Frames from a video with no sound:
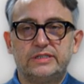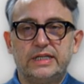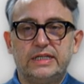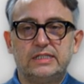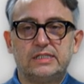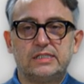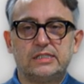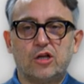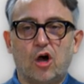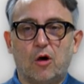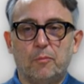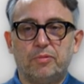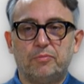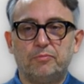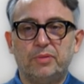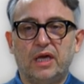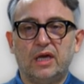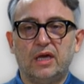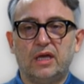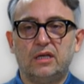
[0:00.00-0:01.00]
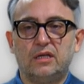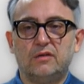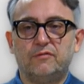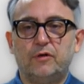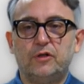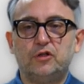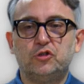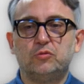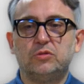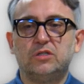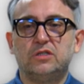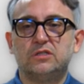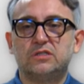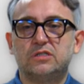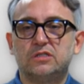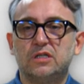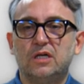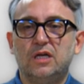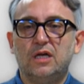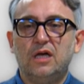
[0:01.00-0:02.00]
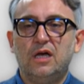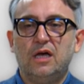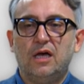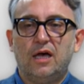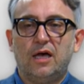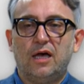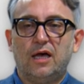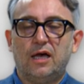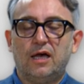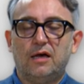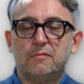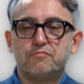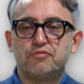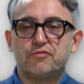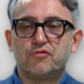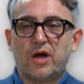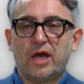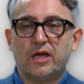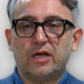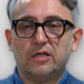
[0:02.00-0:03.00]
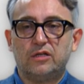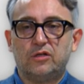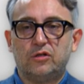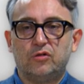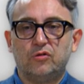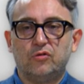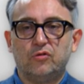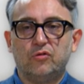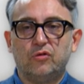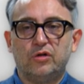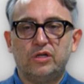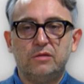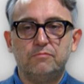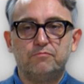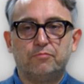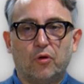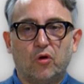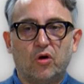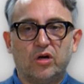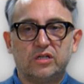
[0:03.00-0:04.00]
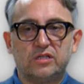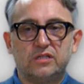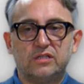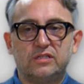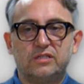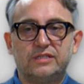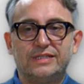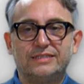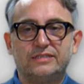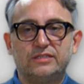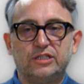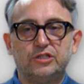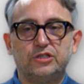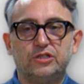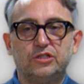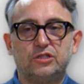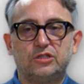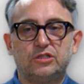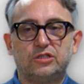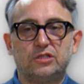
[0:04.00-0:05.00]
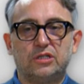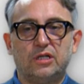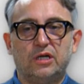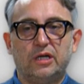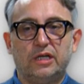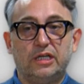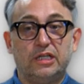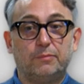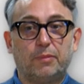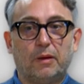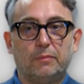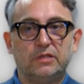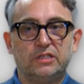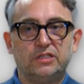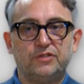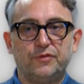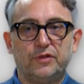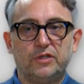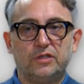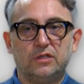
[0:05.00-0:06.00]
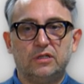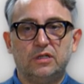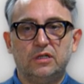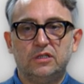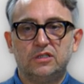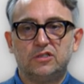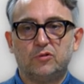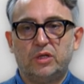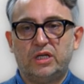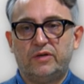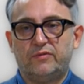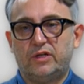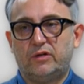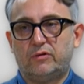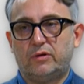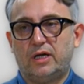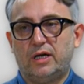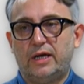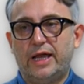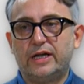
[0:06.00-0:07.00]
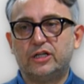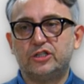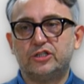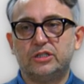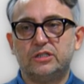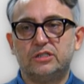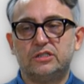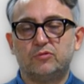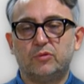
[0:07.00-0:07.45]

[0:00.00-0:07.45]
They stop being individuals uh, prior to important decisions uh, in the public sphere. So whenever there are elections,